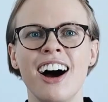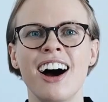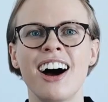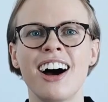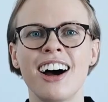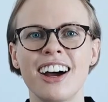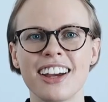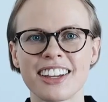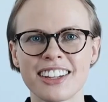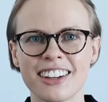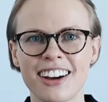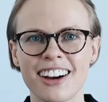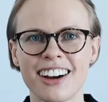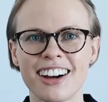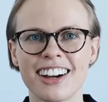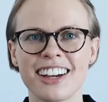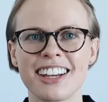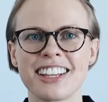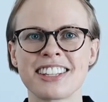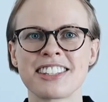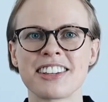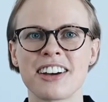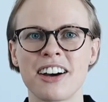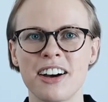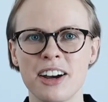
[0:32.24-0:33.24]
Hi
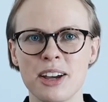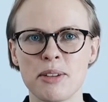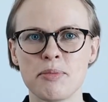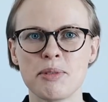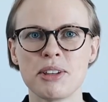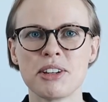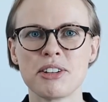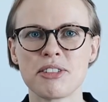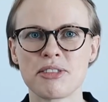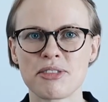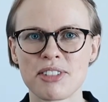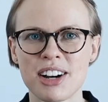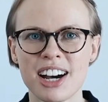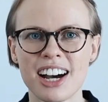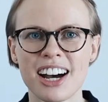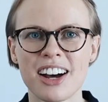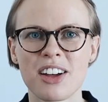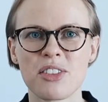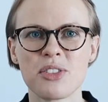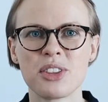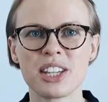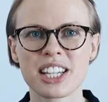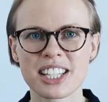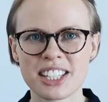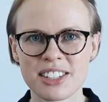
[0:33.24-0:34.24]
guys, I'm
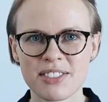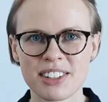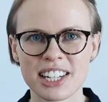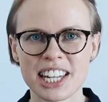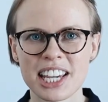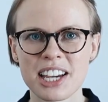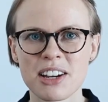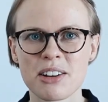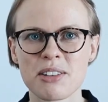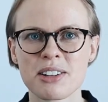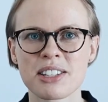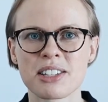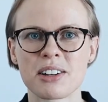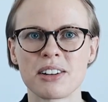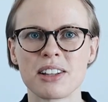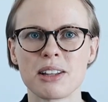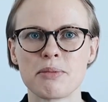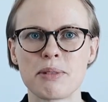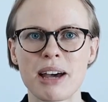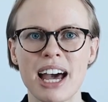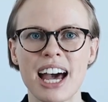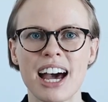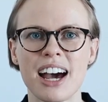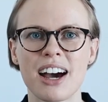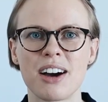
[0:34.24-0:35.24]
Juva. This video is all
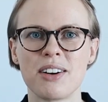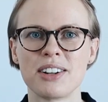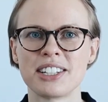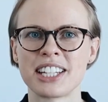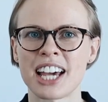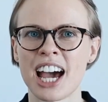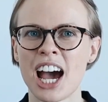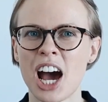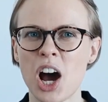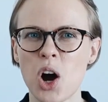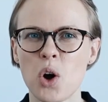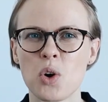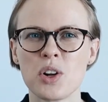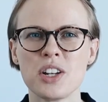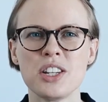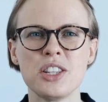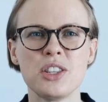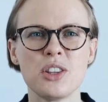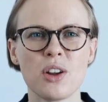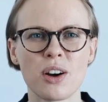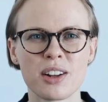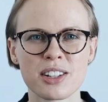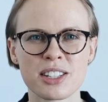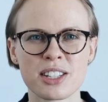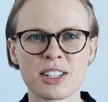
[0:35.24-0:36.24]
about how
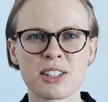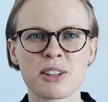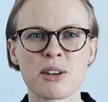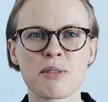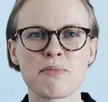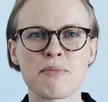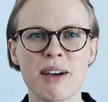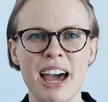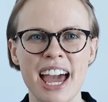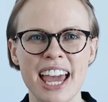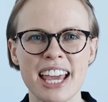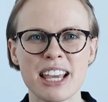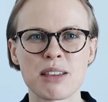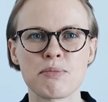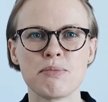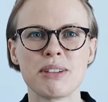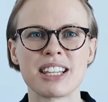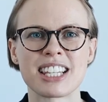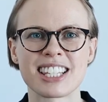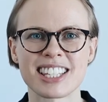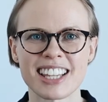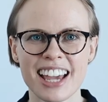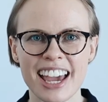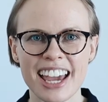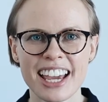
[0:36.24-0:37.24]
not to make
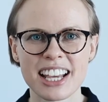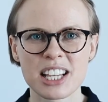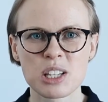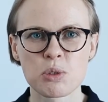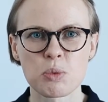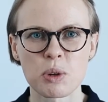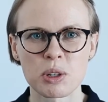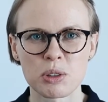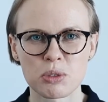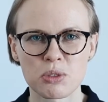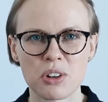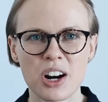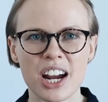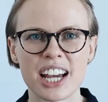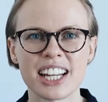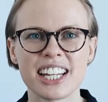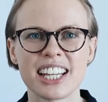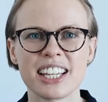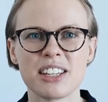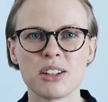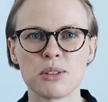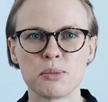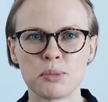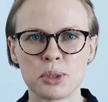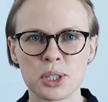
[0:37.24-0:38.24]
mistakes when
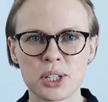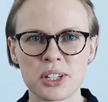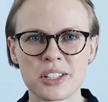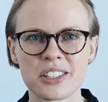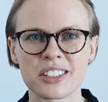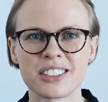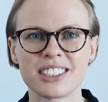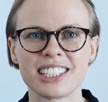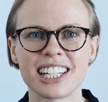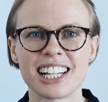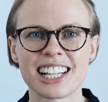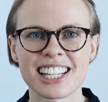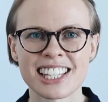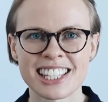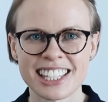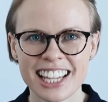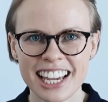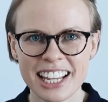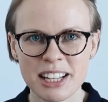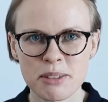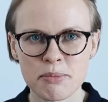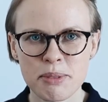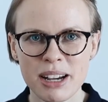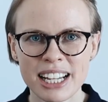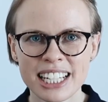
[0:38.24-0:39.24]
writing your personal
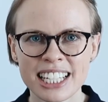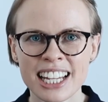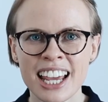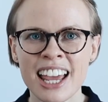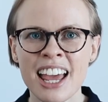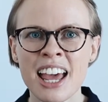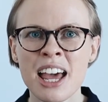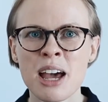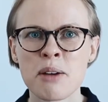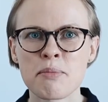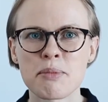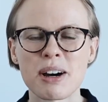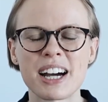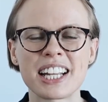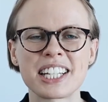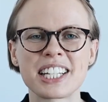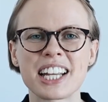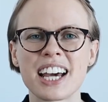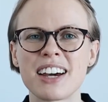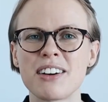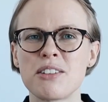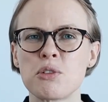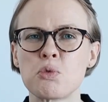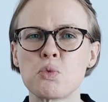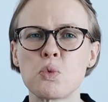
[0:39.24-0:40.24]
statement, but
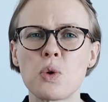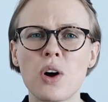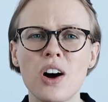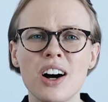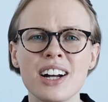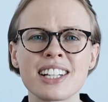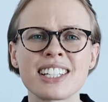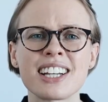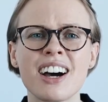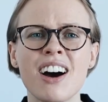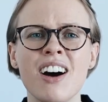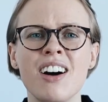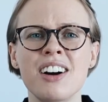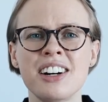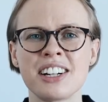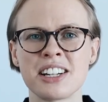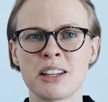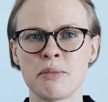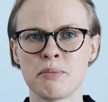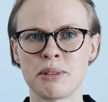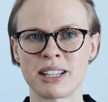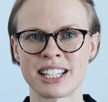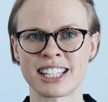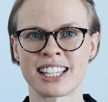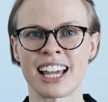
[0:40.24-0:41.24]
what are the
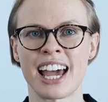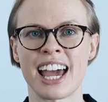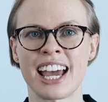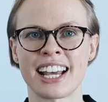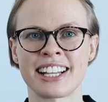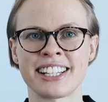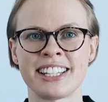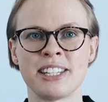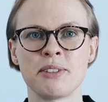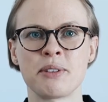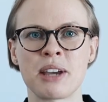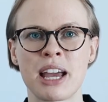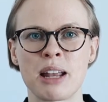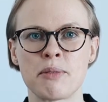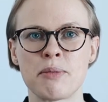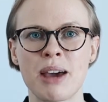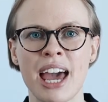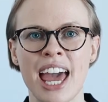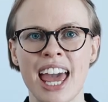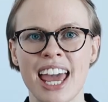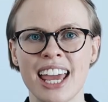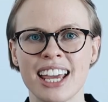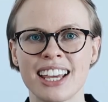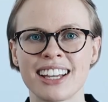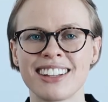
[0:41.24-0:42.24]
mistakes you can
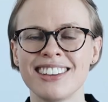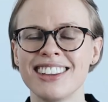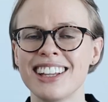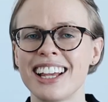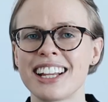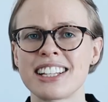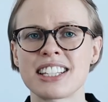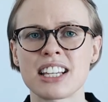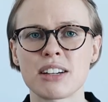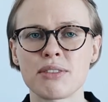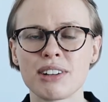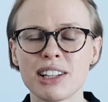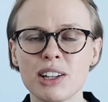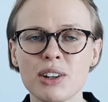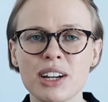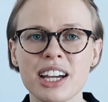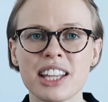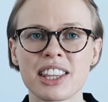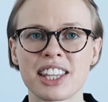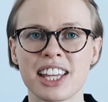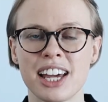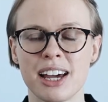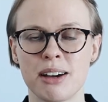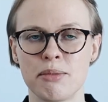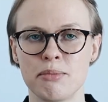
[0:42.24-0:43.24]
make? Let's have a look at
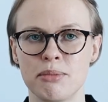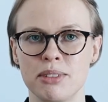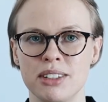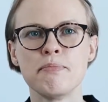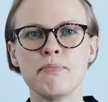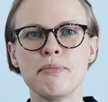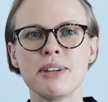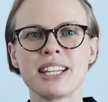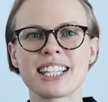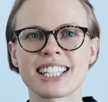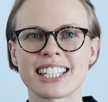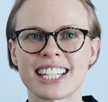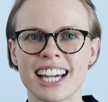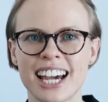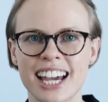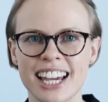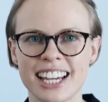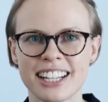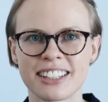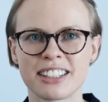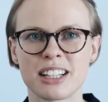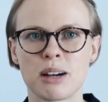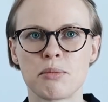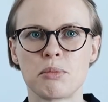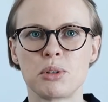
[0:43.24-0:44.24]
them.
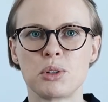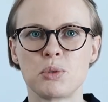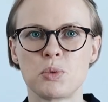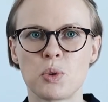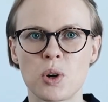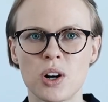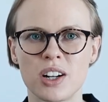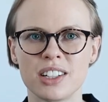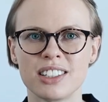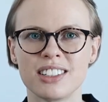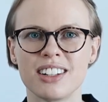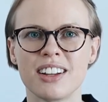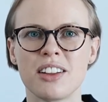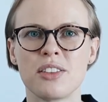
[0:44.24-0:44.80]
Mistake number 1,